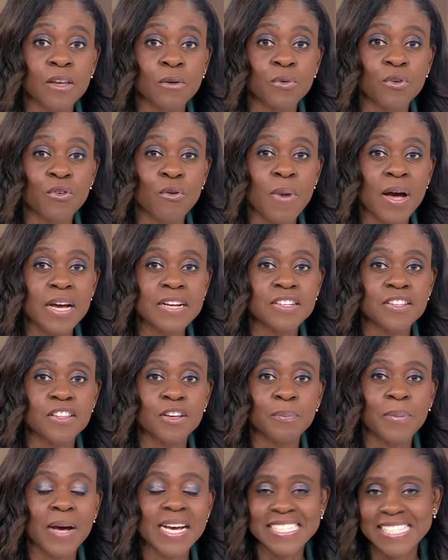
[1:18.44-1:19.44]
I want a reminder
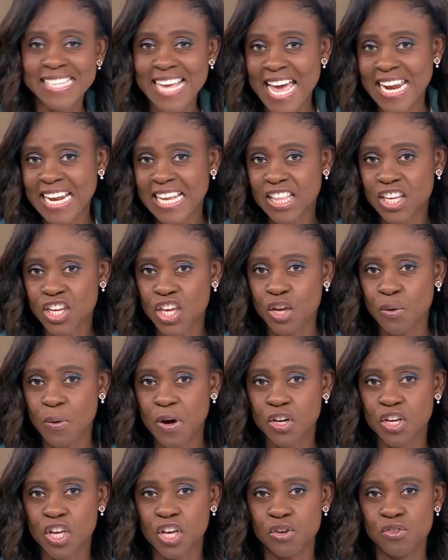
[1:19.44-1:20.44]
that by scanning the Q
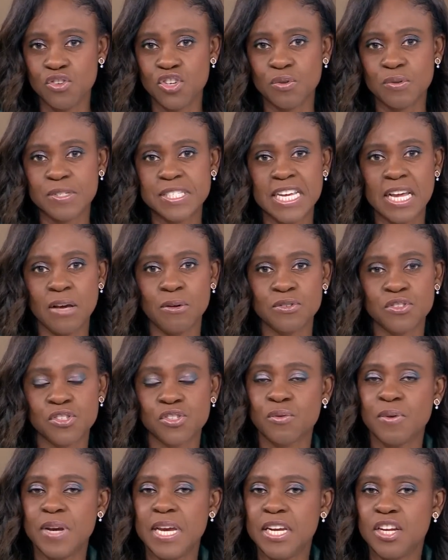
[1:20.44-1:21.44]
R code you'll see on
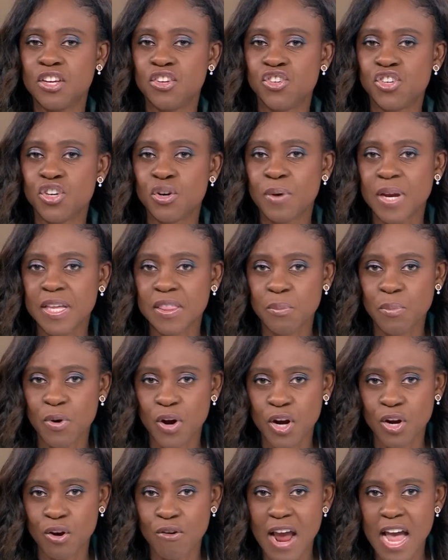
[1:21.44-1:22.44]
screen during the
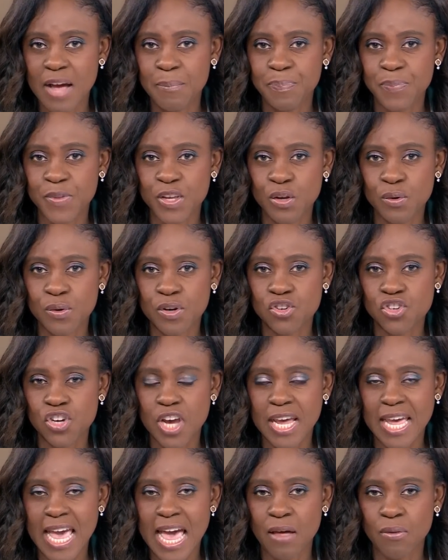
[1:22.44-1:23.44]
programme, you can
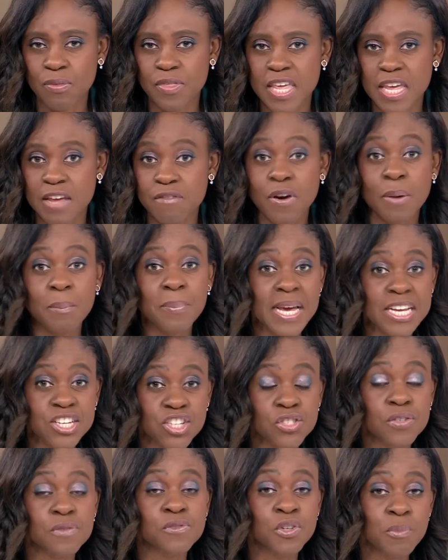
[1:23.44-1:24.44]
check out the front
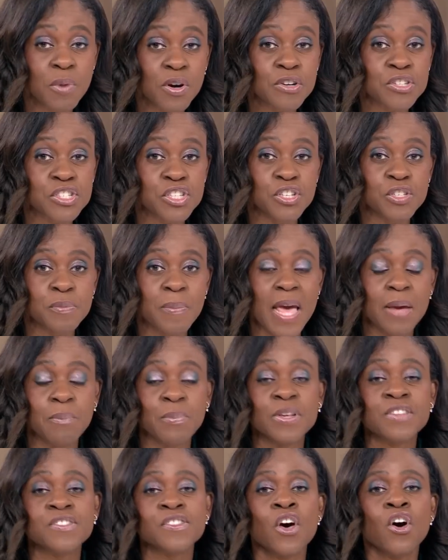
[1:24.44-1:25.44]
pages of tomorrow's
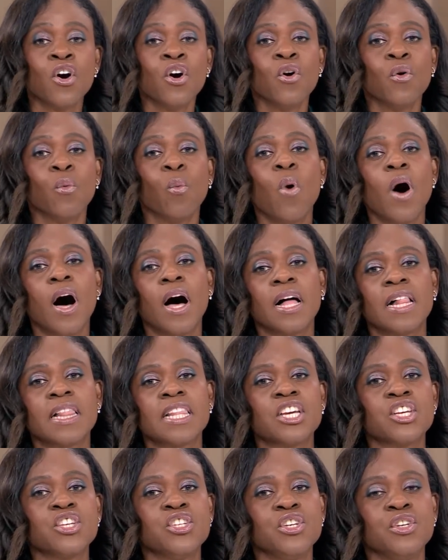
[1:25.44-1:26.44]
newspapers
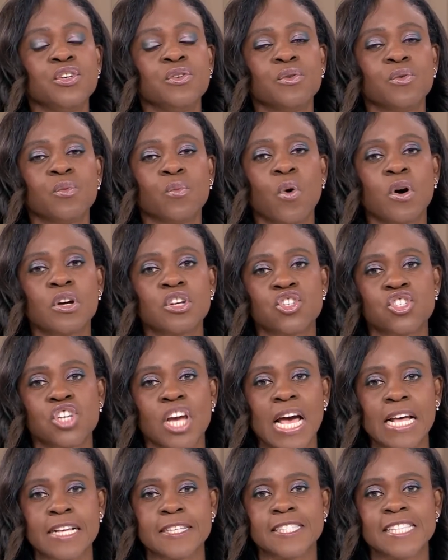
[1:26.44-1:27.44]
while you
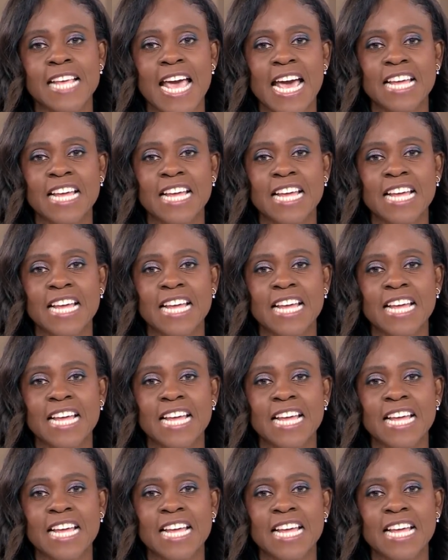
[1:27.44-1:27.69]
watch us.